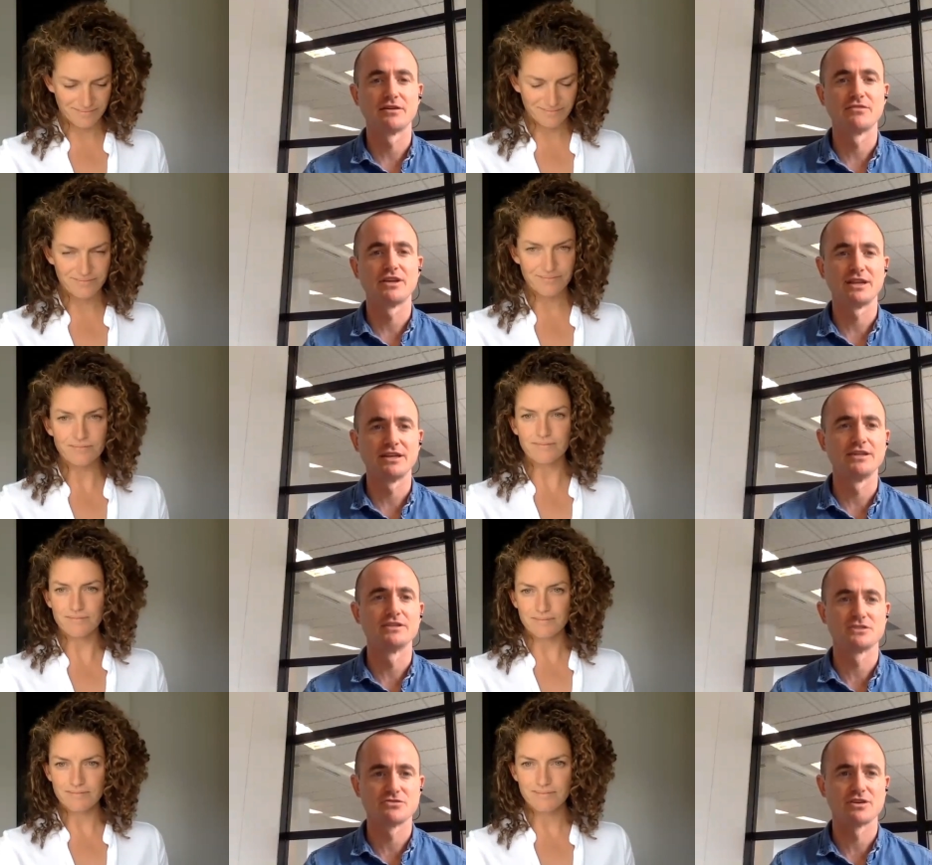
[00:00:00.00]
Speaker 1: of the
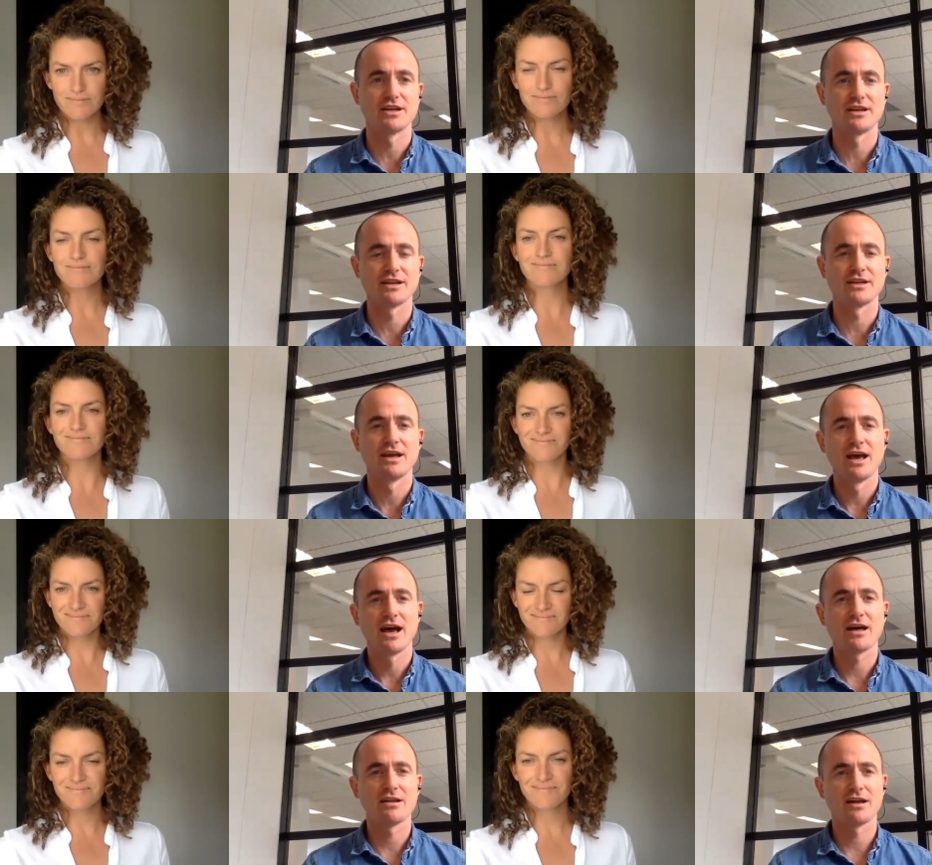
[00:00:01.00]
industry. And I'd,
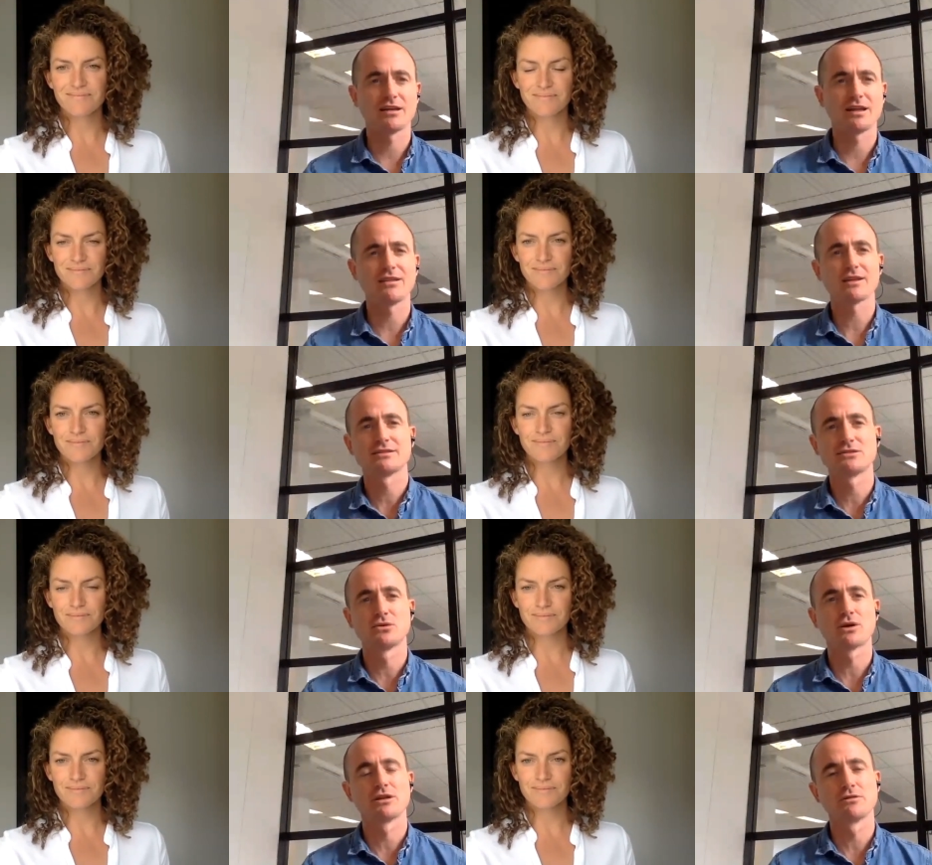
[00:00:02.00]
I'd, I'd, like to talk a
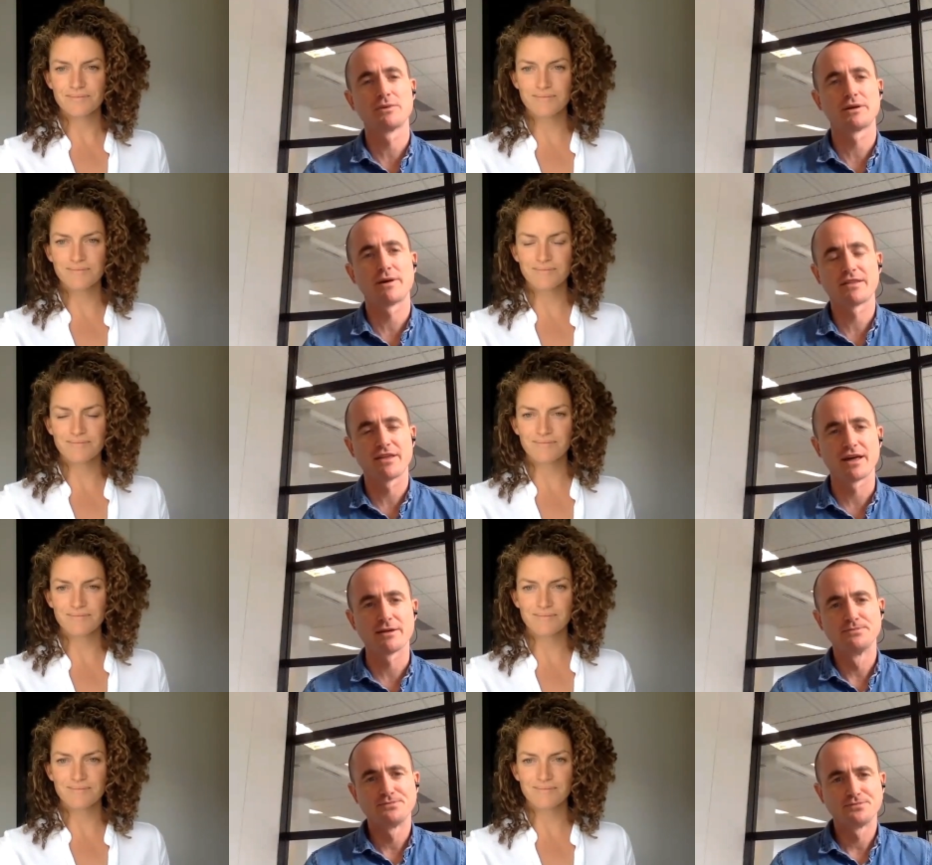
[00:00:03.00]
little bit about that.
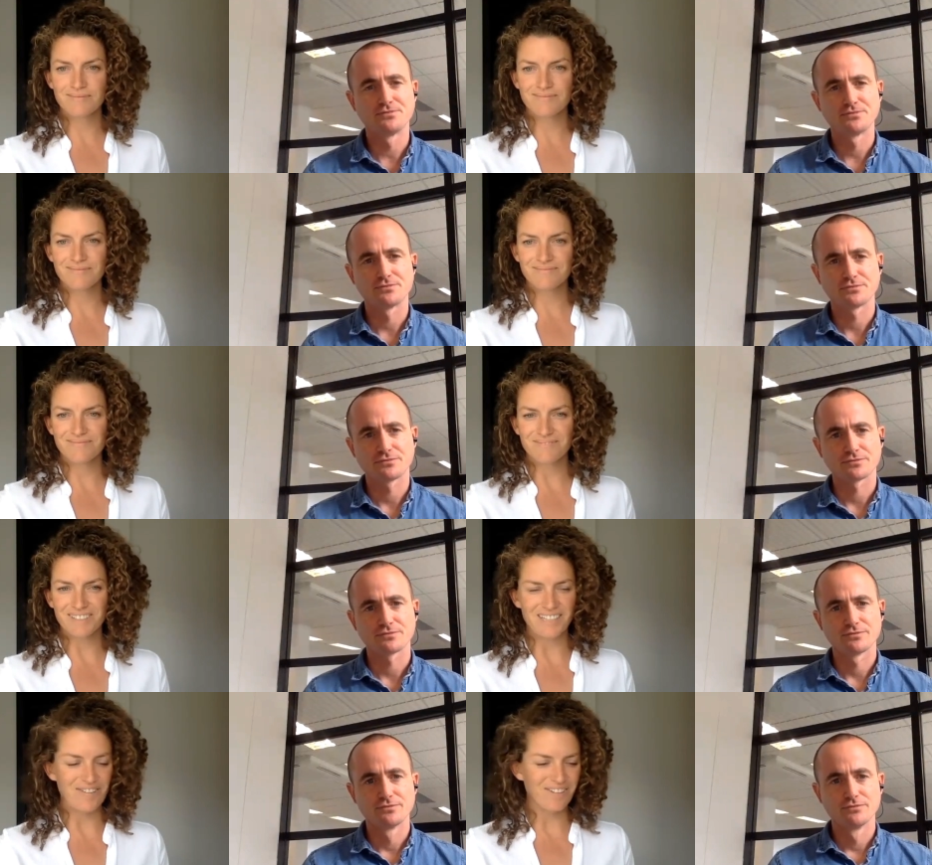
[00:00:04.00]

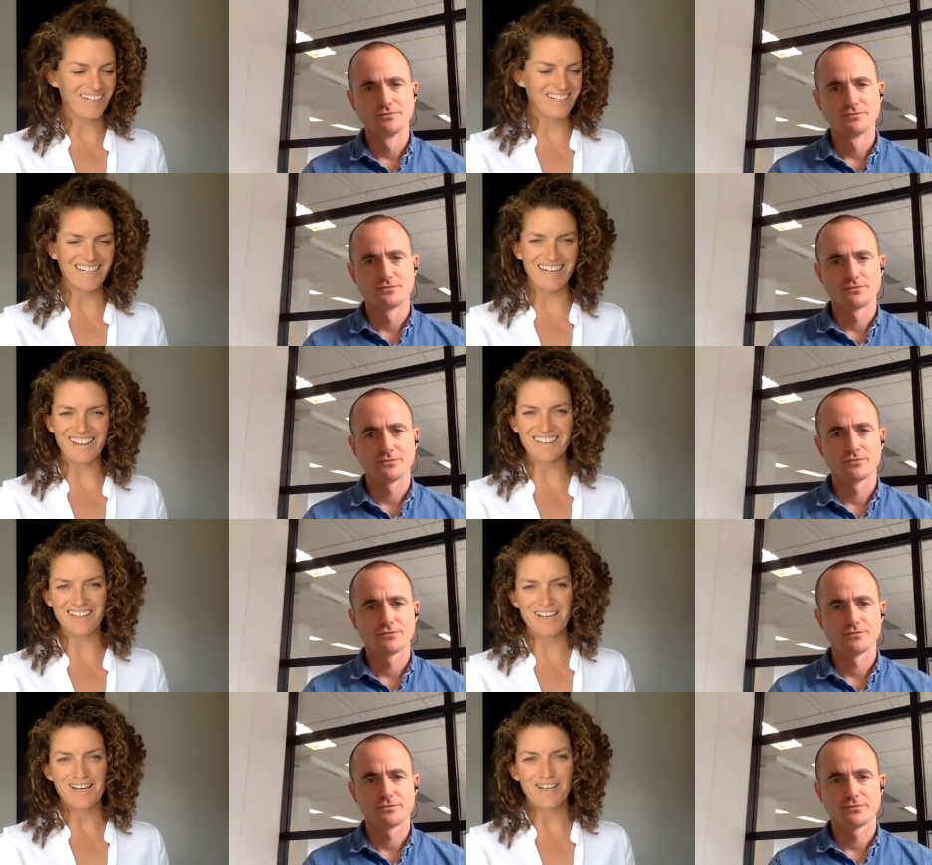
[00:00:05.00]
Speaker 2: Love it. Yeah, I think,
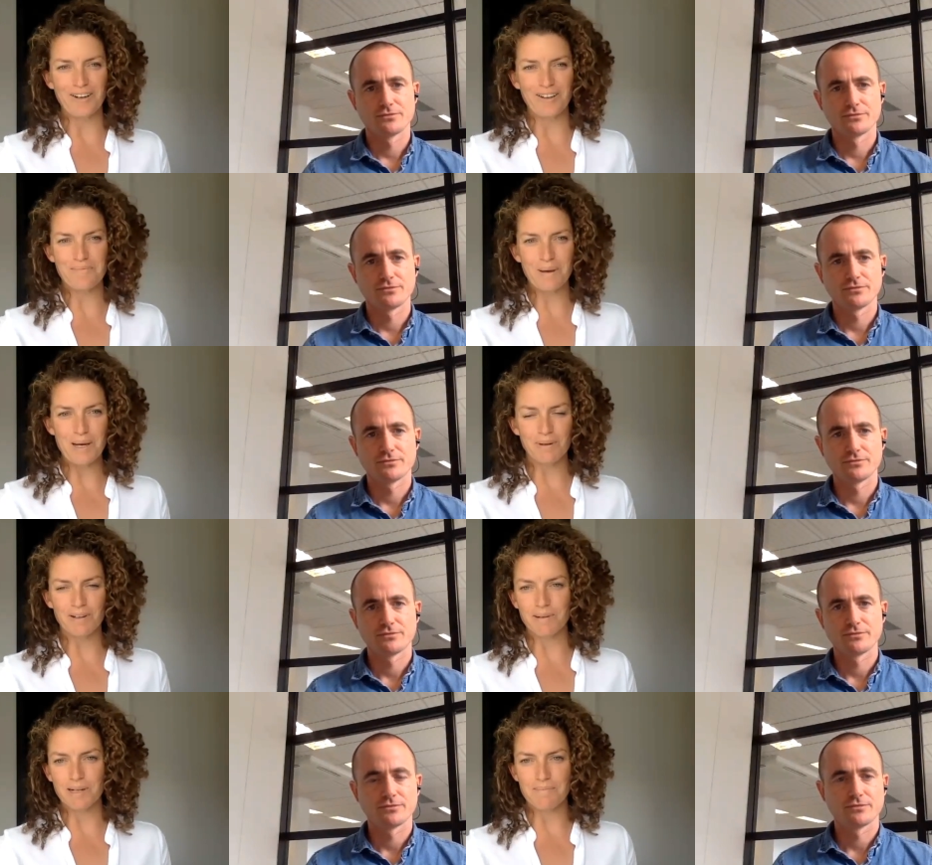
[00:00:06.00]
you know, people have
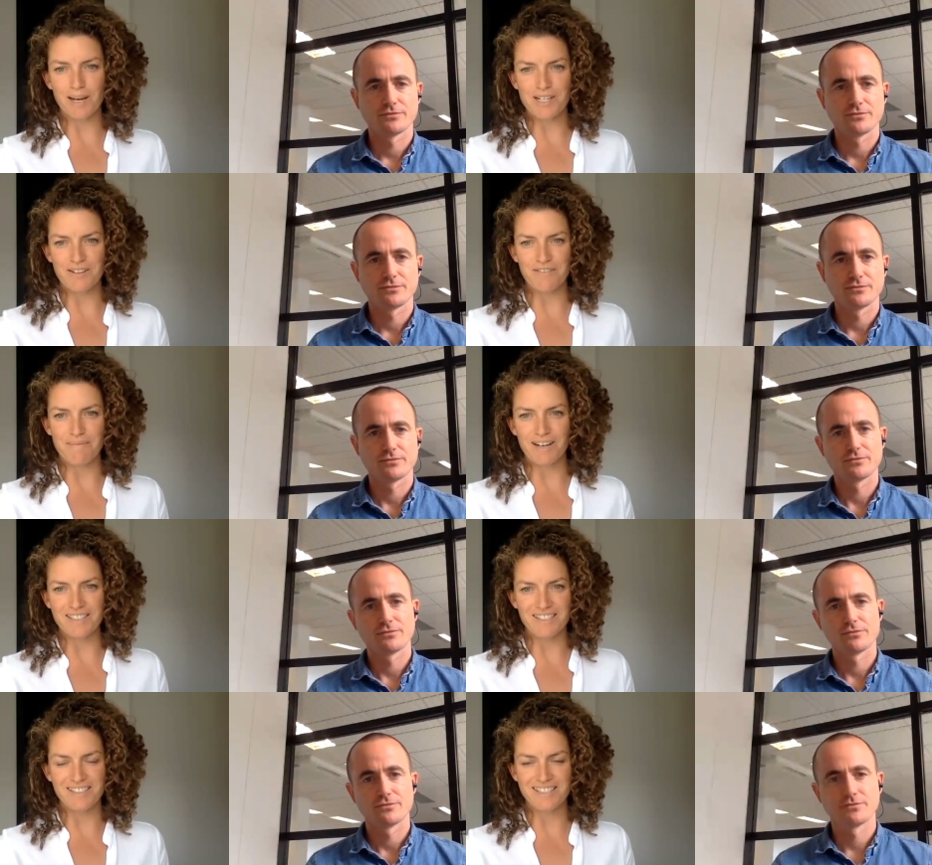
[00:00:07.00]
been a passion of mine
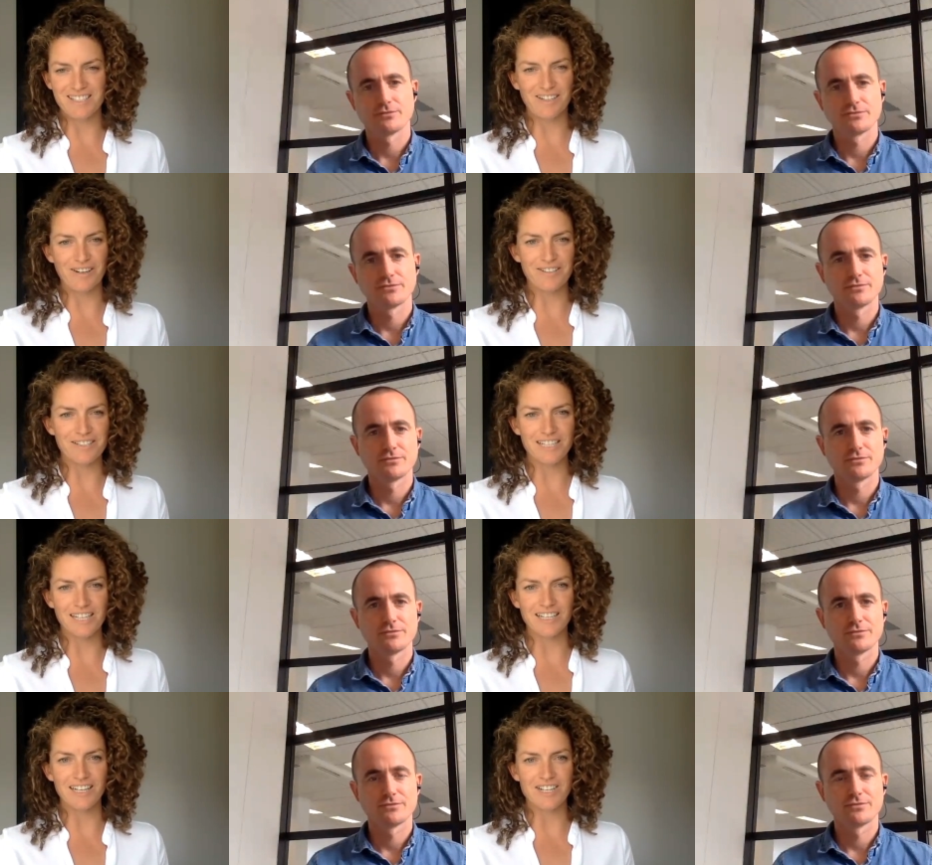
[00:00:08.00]
since, you know, as a
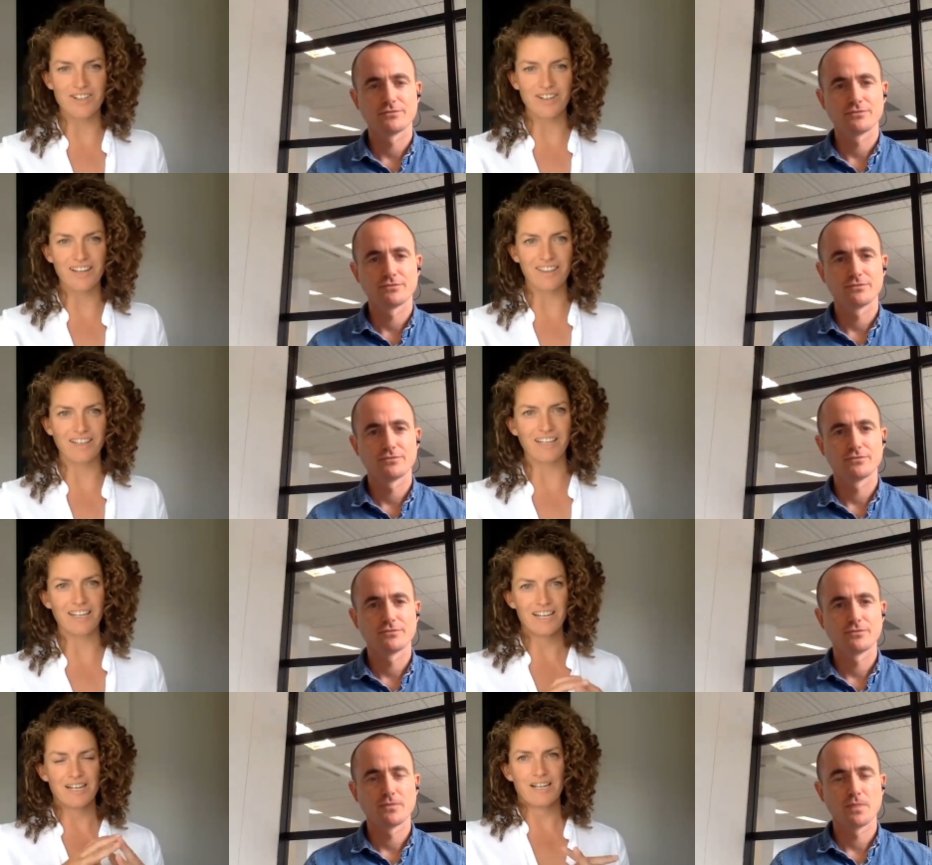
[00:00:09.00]
teenager. And I think
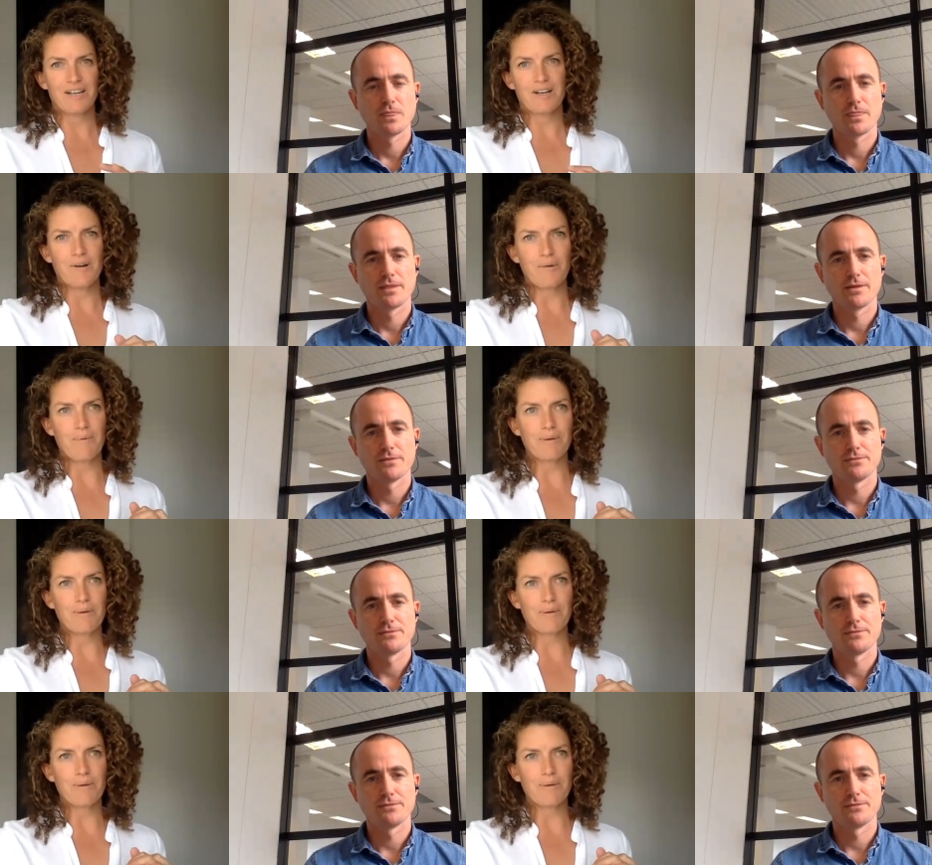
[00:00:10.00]
when